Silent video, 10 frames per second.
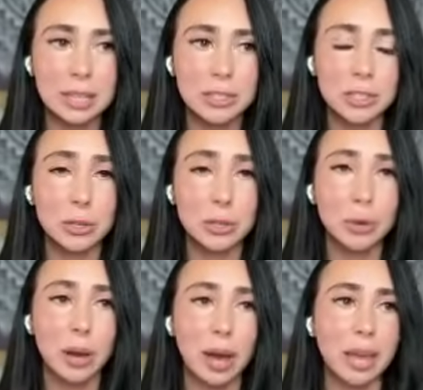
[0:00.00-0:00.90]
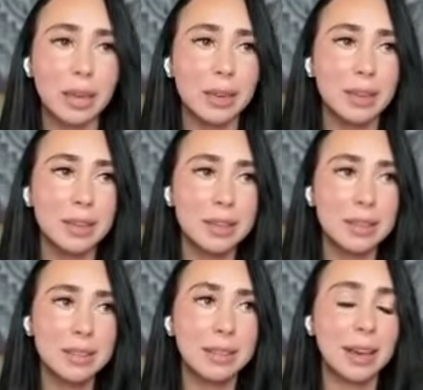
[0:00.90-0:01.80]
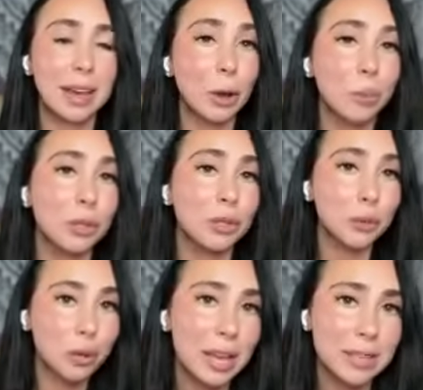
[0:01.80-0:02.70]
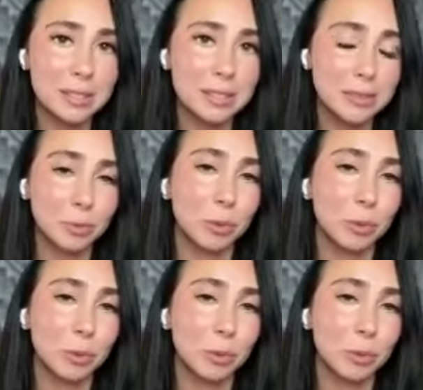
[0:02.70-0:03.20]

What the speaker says: And so I hope that you guys